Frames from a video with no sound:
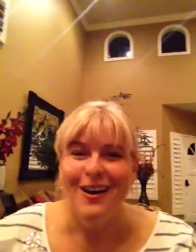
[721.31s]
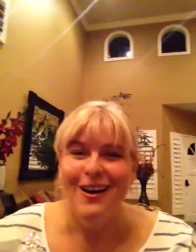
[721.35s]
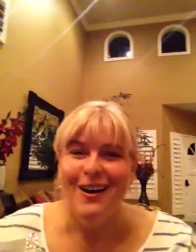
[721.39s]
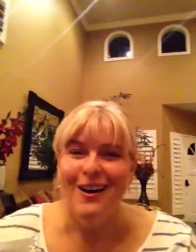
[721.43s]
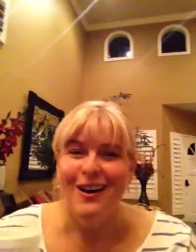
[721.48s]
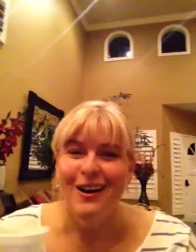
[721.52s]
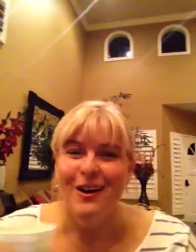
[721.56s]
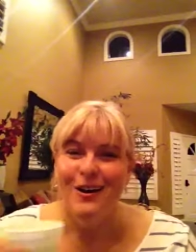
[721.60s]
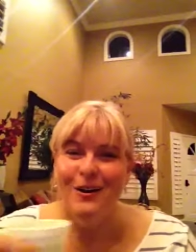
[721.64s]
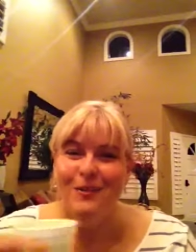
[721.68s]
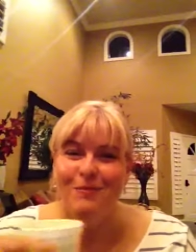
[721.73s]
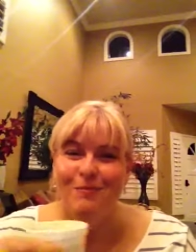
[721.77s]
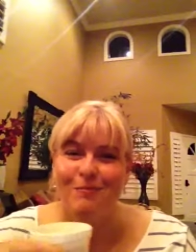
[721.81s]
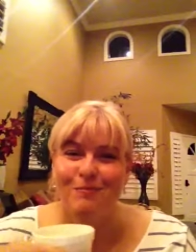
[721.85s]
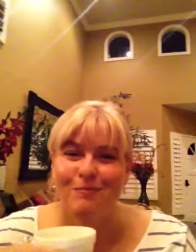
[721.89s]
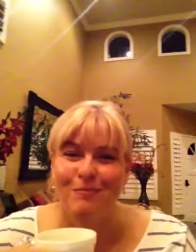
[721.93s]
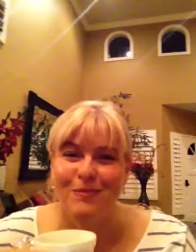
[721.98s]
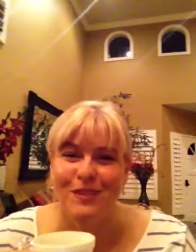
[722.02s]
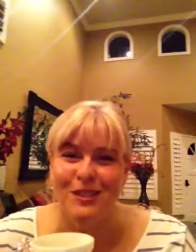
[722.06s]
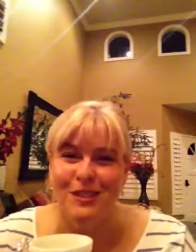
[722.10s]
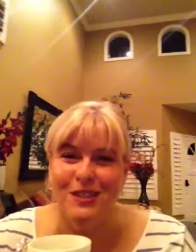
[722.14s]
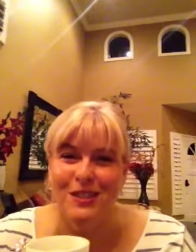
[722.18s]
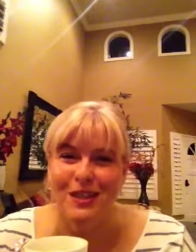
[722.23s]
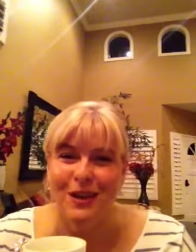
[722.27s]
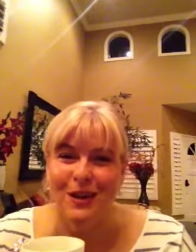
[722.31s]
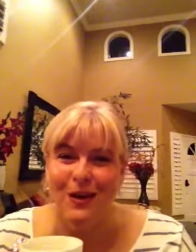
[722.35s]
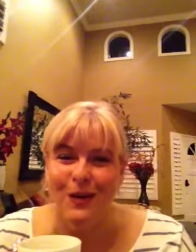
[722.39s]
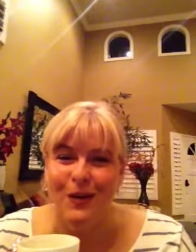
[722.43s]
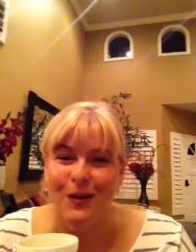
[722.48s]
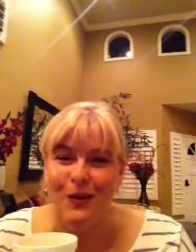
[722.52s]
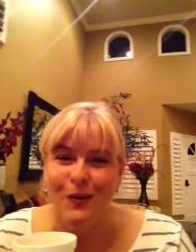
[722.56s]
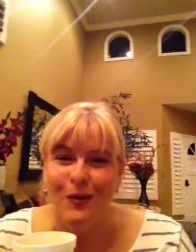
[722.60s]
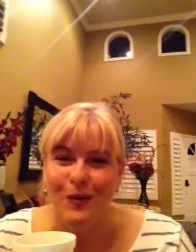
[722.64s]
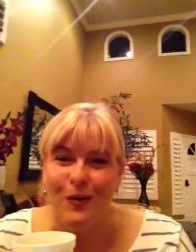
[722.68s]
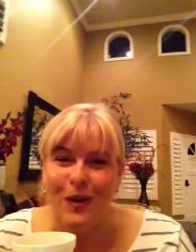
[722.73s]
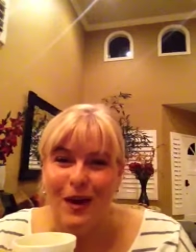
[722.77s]
Um,
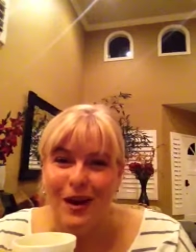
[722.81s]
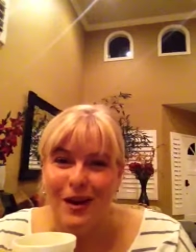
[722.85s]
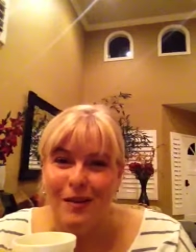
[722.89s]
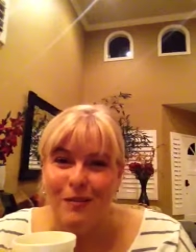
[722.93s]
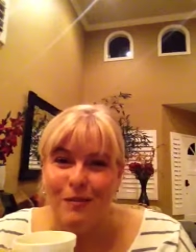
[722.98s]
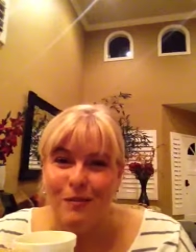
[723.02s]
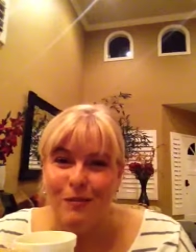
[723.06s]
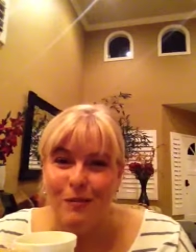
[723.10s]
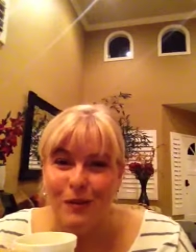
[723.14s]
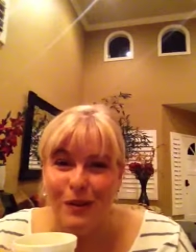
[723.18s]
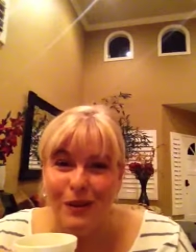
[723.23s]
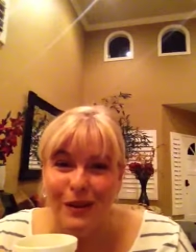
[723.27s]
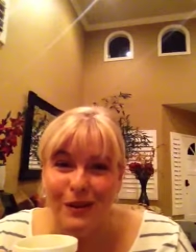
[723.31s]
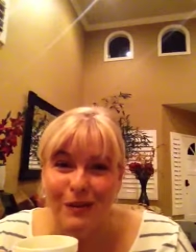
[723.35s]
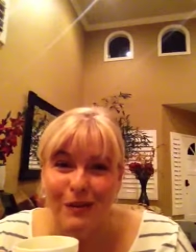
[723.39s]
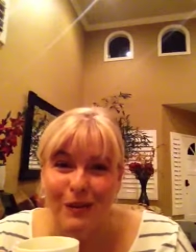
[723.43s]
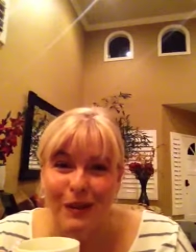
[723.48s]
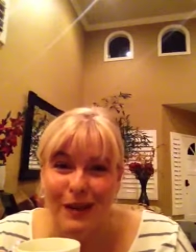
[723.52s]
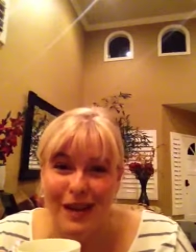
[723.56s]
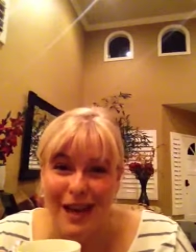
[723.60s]
so really, really